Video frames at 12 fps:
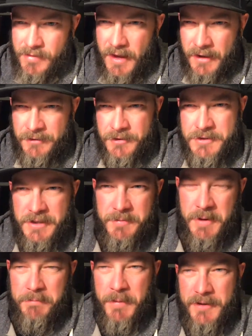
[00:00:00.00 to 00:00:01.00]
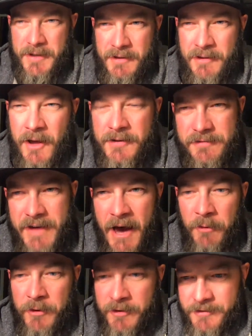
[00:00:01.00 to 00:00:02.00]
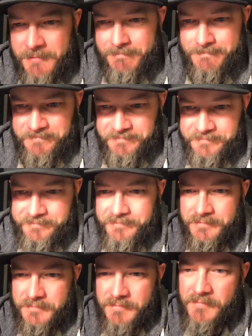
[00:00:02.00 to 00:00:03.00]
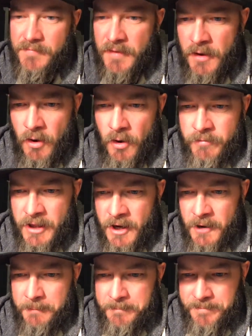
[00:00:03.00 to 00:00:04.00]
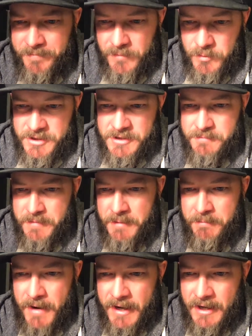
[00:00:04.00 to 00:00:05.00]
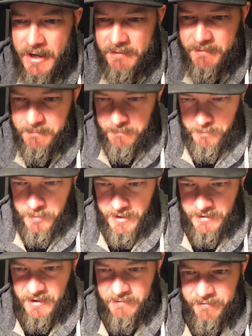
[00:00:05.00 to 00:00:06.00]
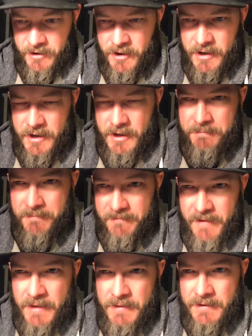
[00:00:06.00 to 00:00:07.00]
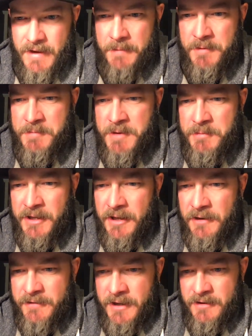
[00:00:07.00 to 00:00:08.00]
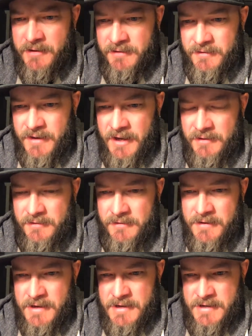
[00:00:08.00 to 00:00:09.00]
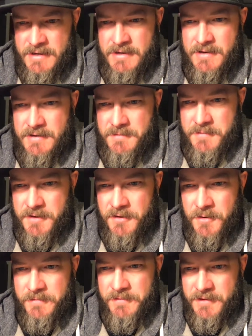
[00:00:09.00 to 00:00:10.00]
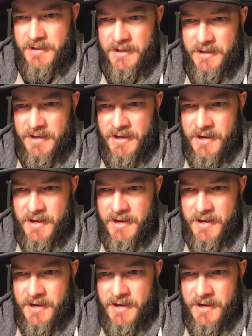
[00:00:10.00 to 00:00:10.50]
so she's been putting in lots of hours over there, which has been making it pretty tough for her to find the time to be able to get over here to the States. But hopefully,